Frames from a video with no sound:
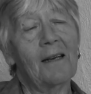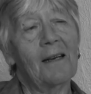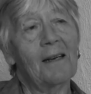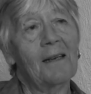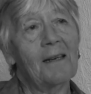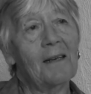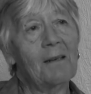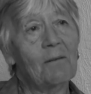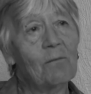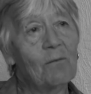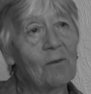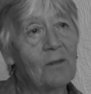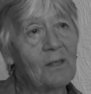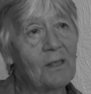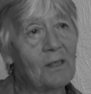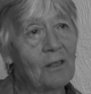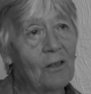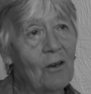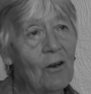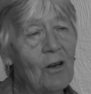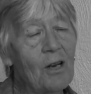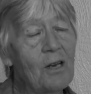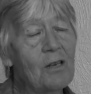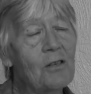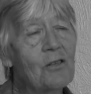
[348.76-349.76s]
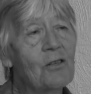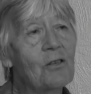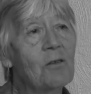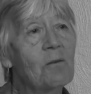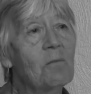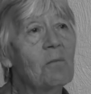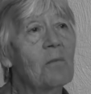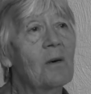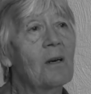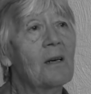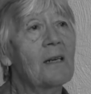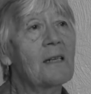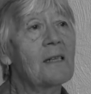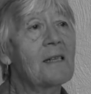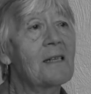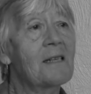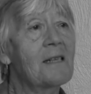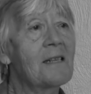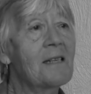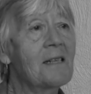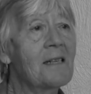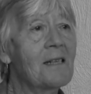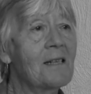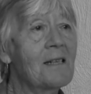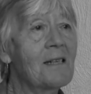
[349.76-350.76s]
He was going to my
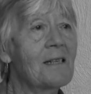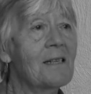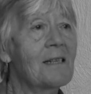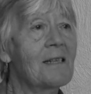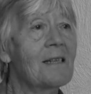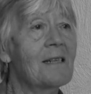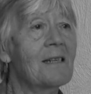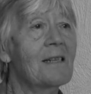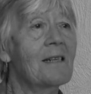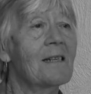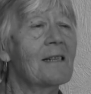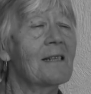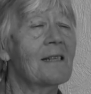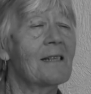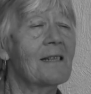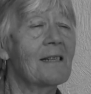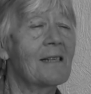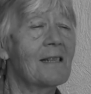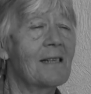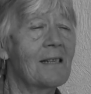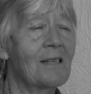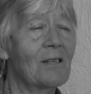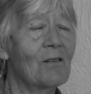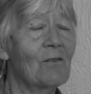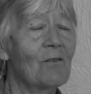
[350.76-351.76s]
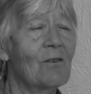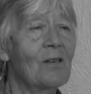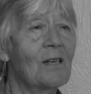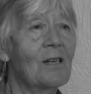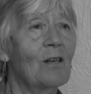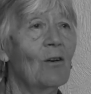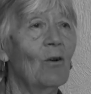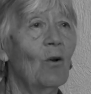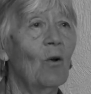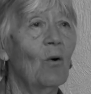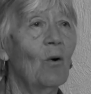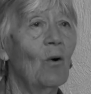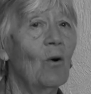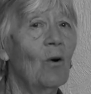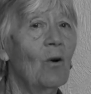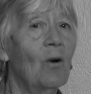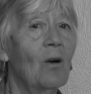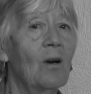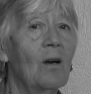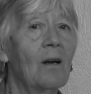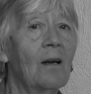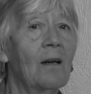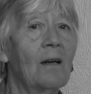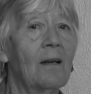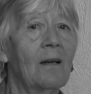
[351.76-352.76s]
sister-in-law
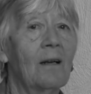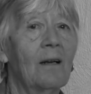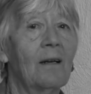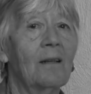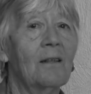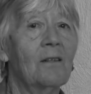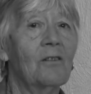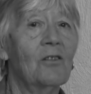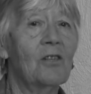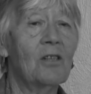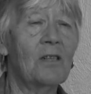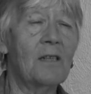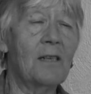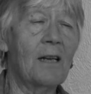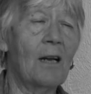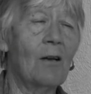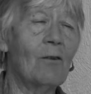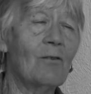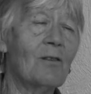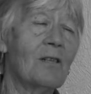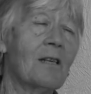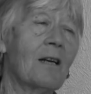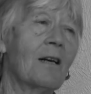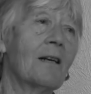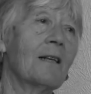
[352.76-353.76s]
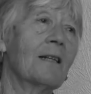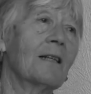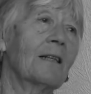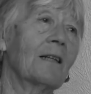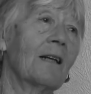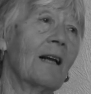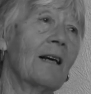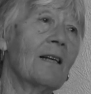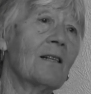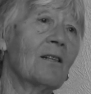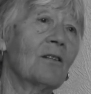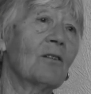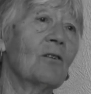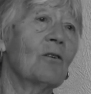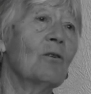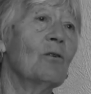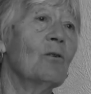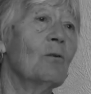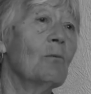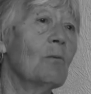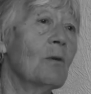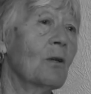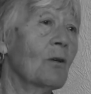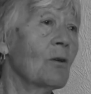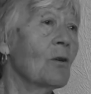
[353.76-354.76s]
just outside Glasgow, who
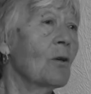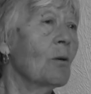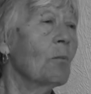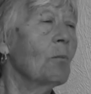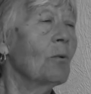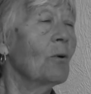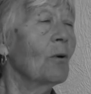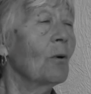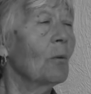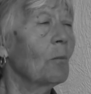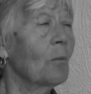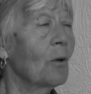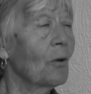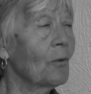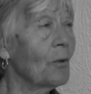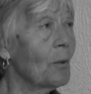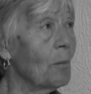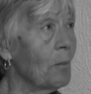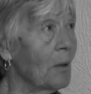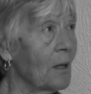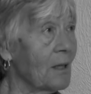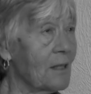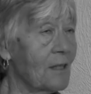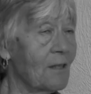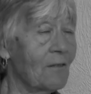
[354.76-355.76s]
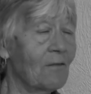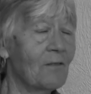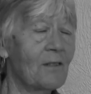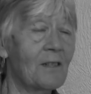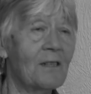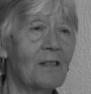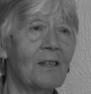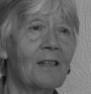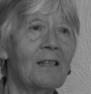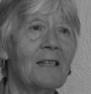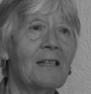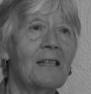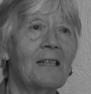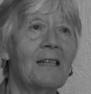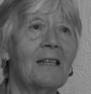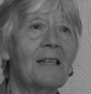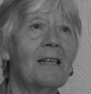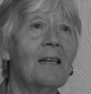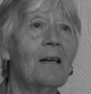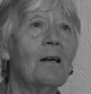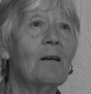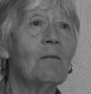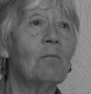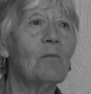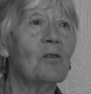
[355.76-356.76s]
was going to put him on the bus for
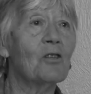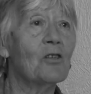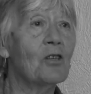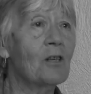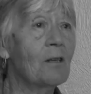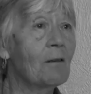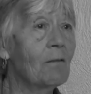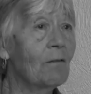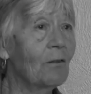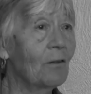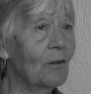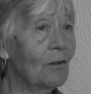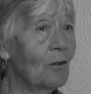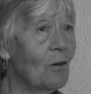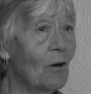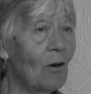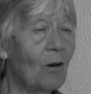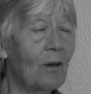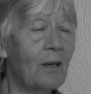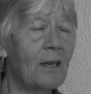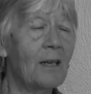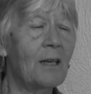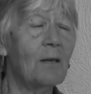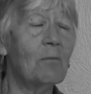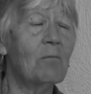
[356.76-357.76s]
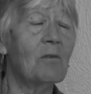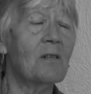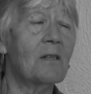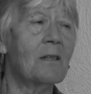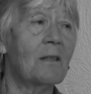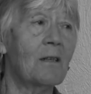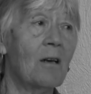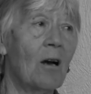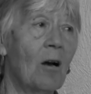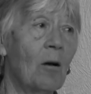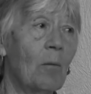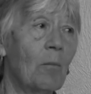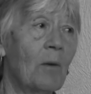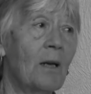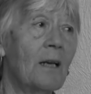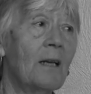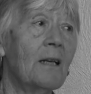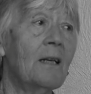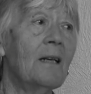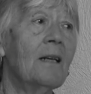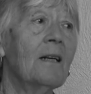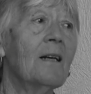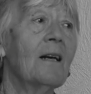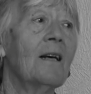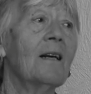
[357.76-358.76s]
Dundee, but she forgot he was
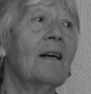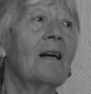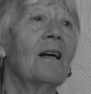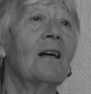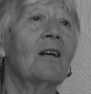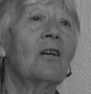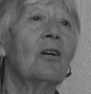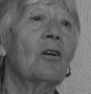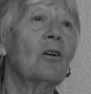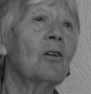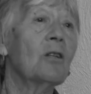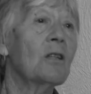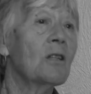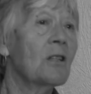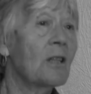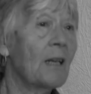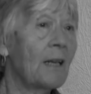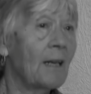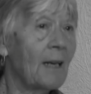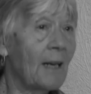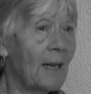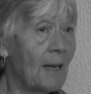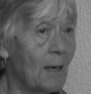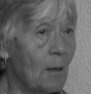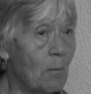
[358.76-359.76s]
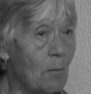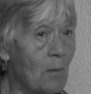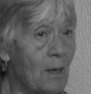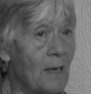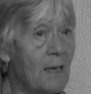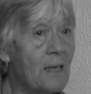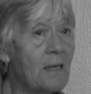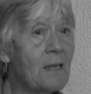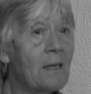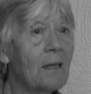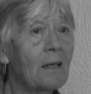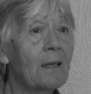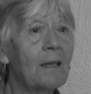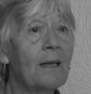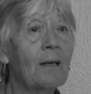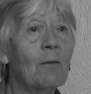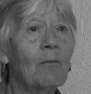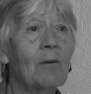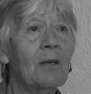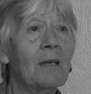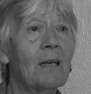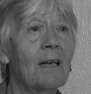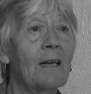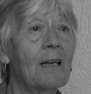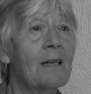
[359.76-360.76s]
coming. He immediately
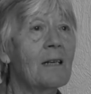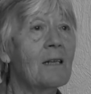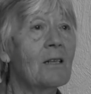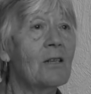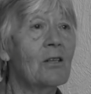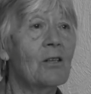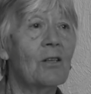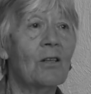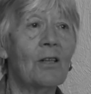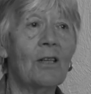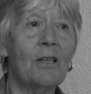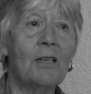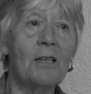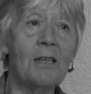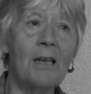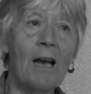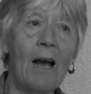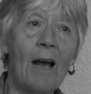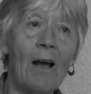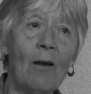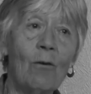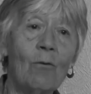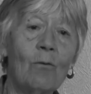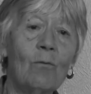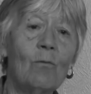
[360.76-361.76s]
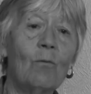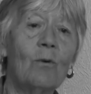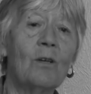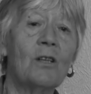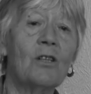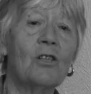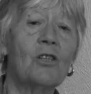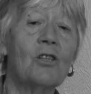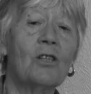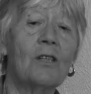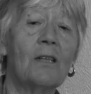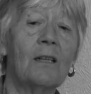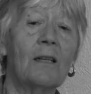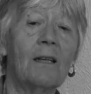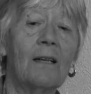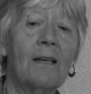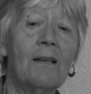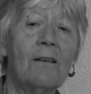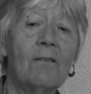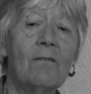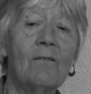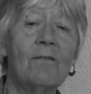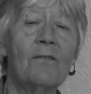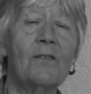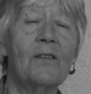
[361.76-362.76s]
went into the town where she
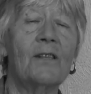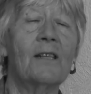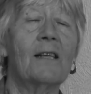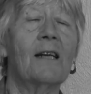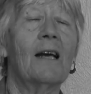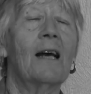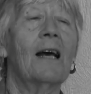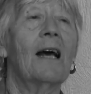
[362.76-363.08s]
lived